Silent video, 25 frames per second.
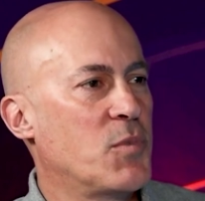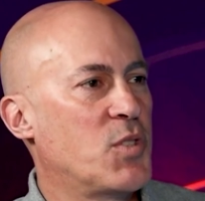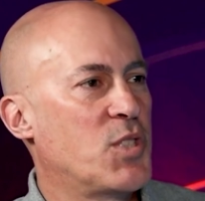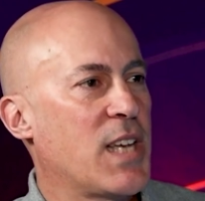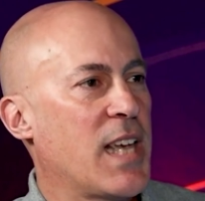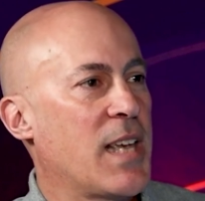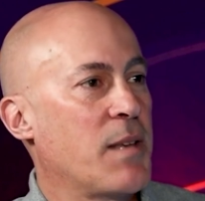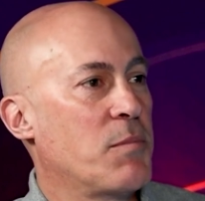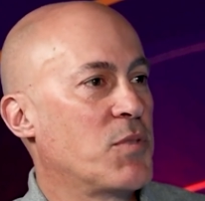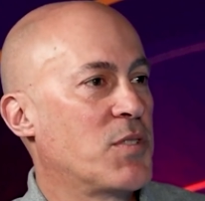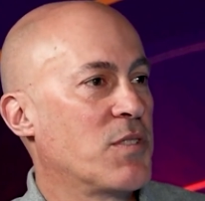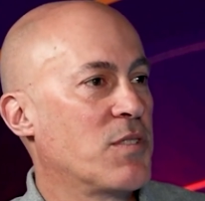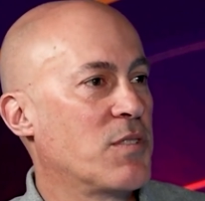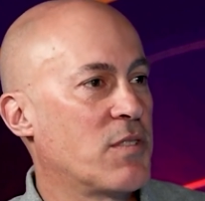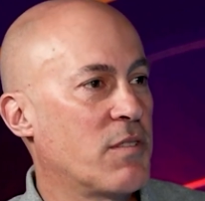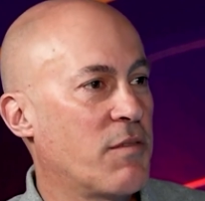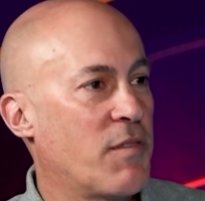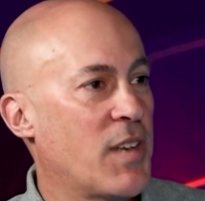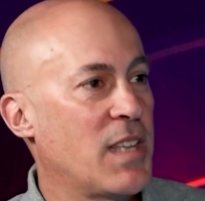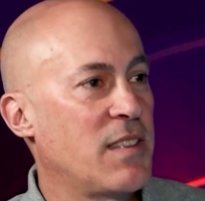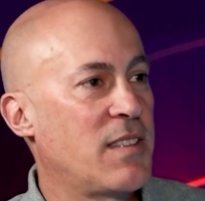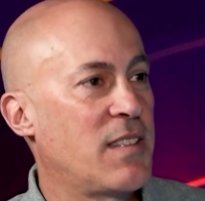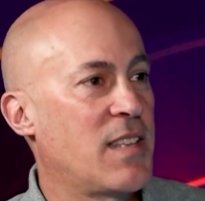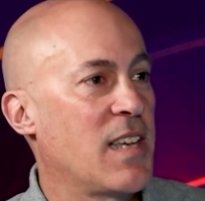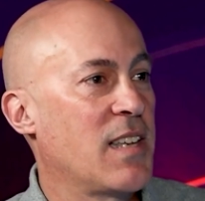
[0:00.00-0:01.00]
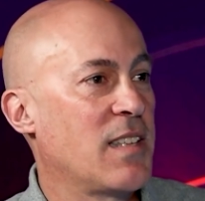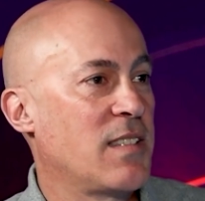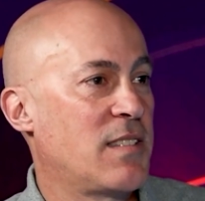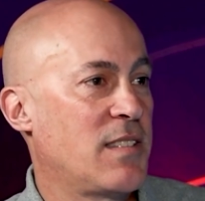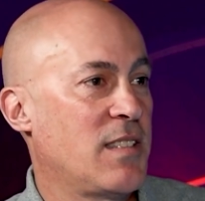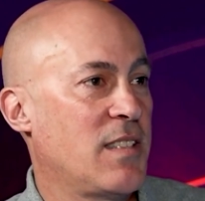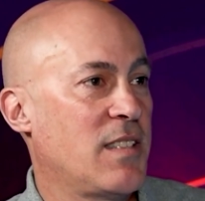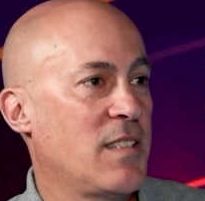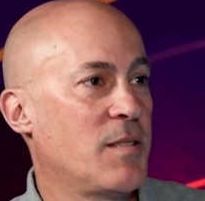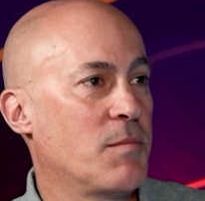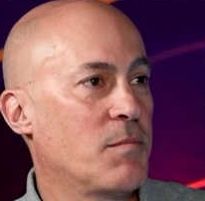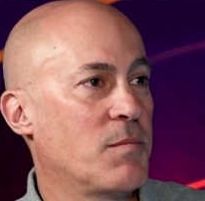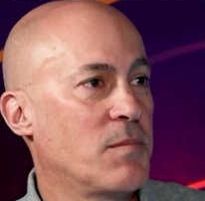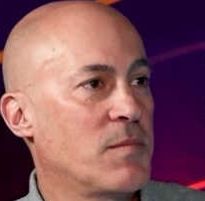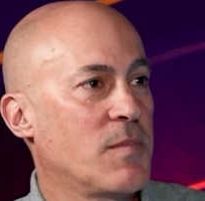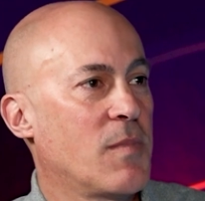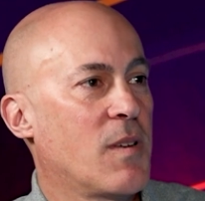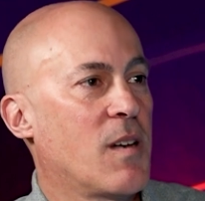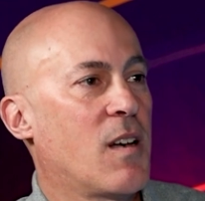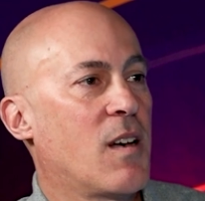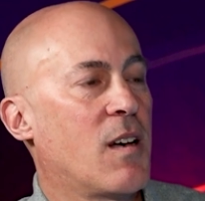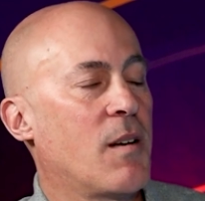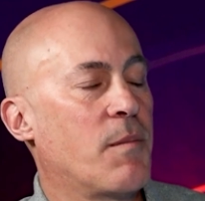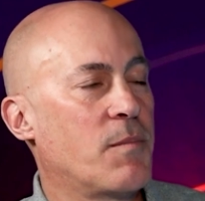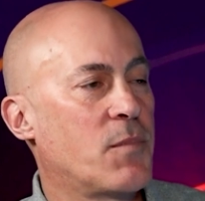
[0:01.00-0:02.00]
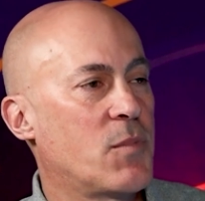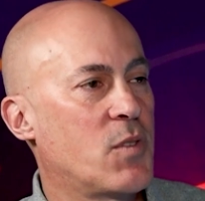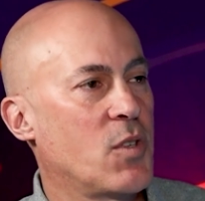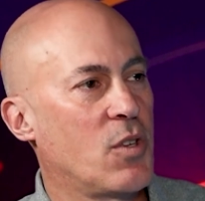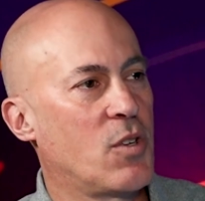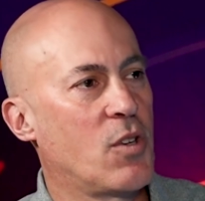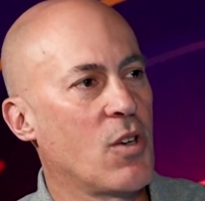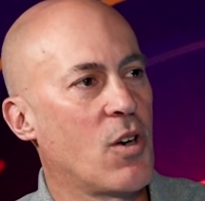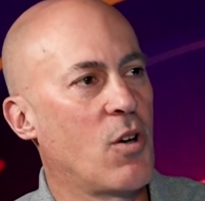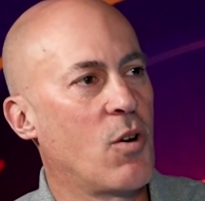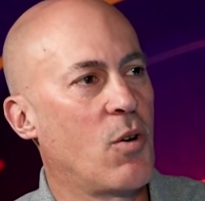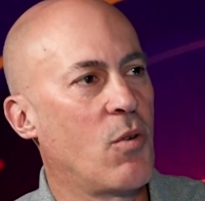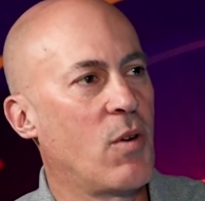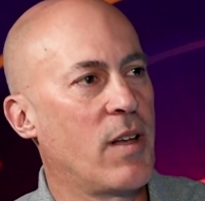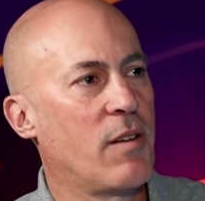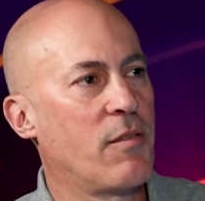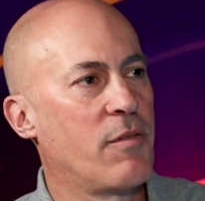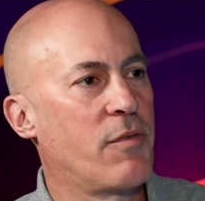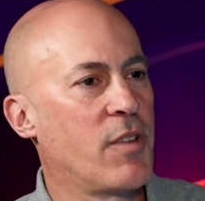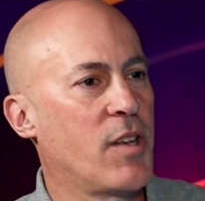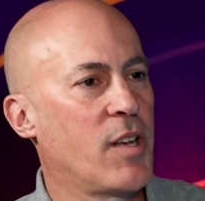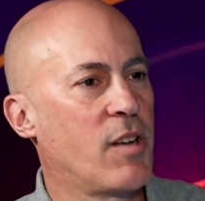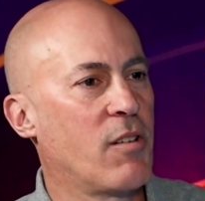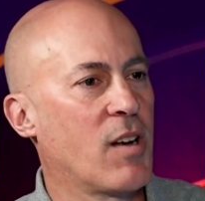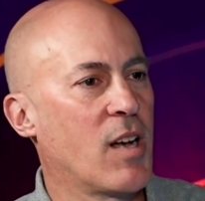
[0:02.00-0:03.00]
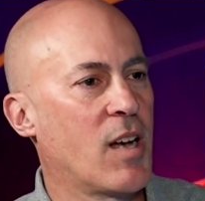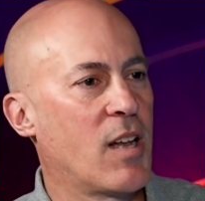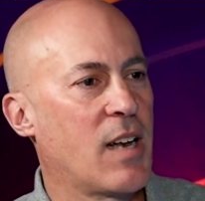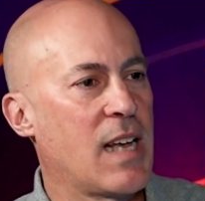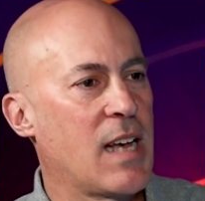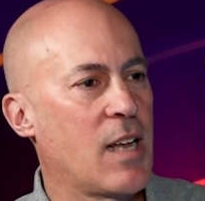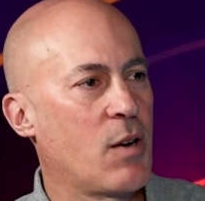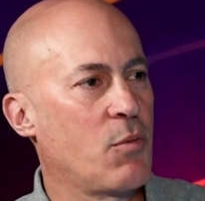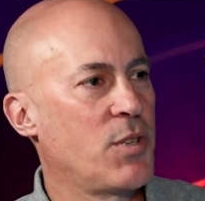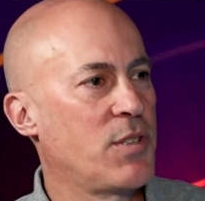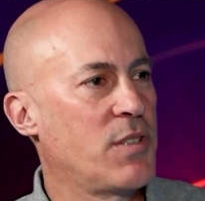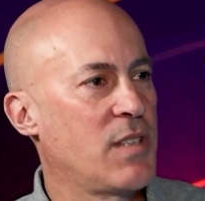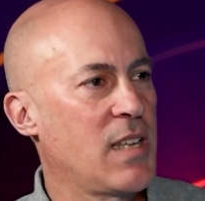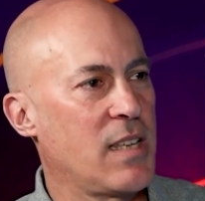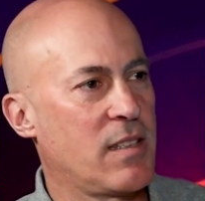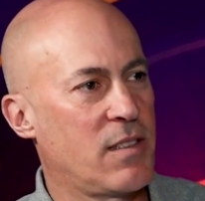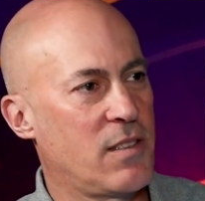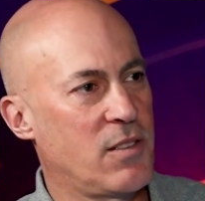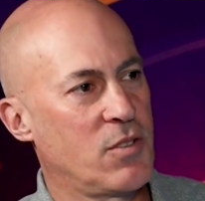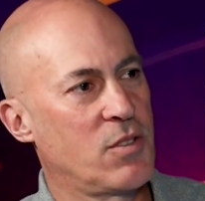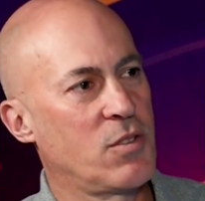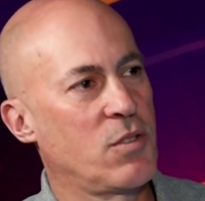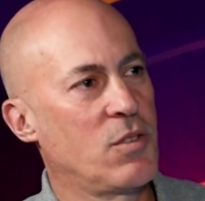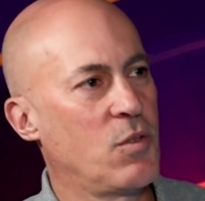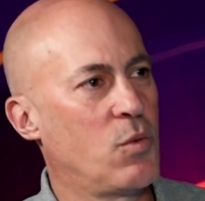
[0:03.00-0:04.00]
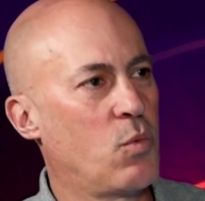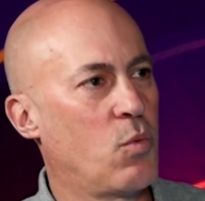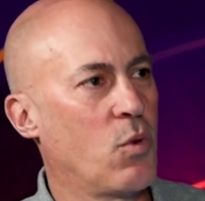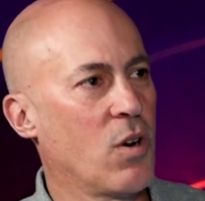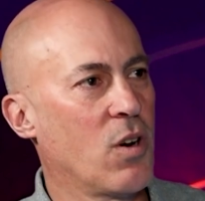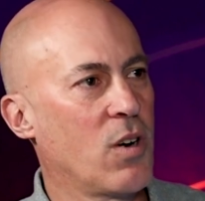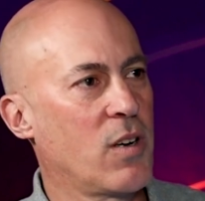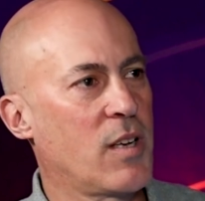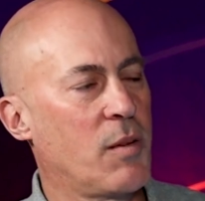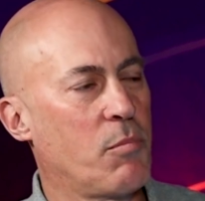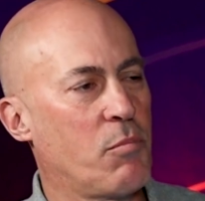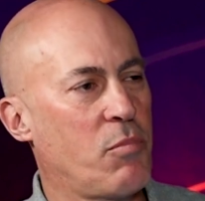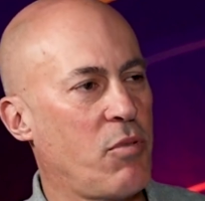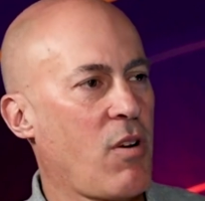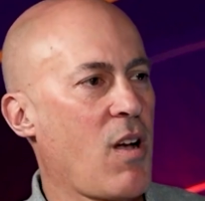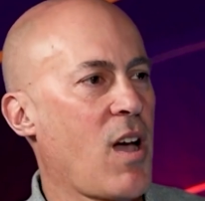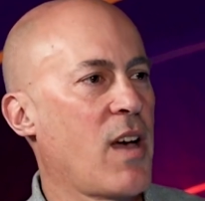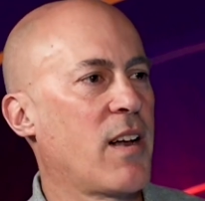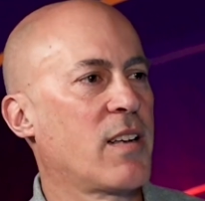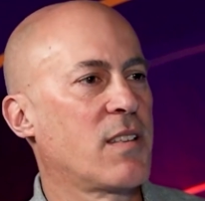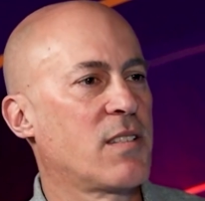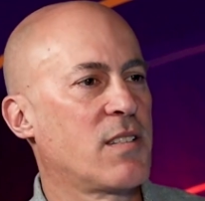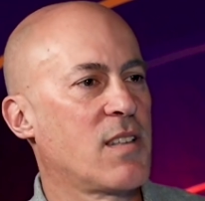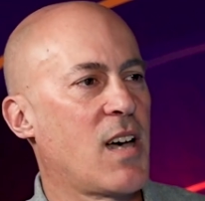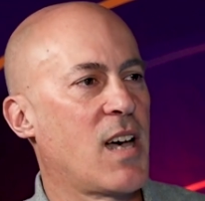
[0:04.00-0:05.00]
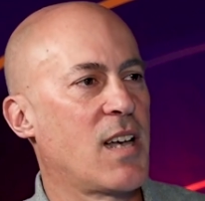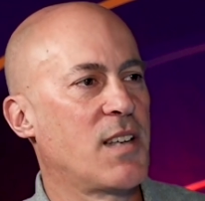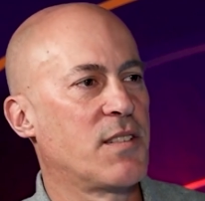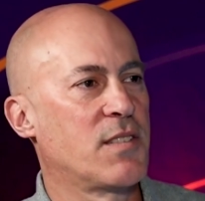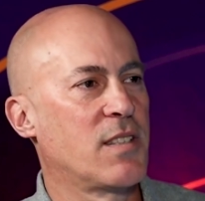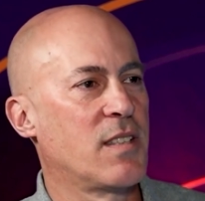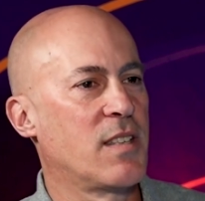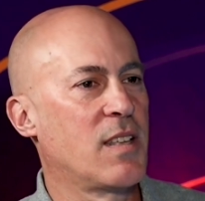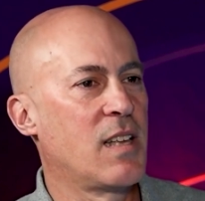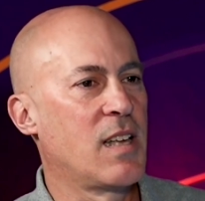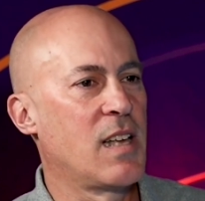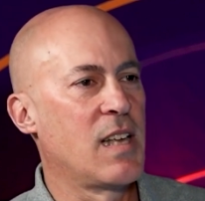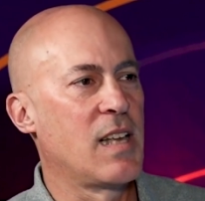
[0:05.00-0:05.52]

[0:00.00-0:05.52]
James's event day team to go and figure out how do we take this good work and productize it.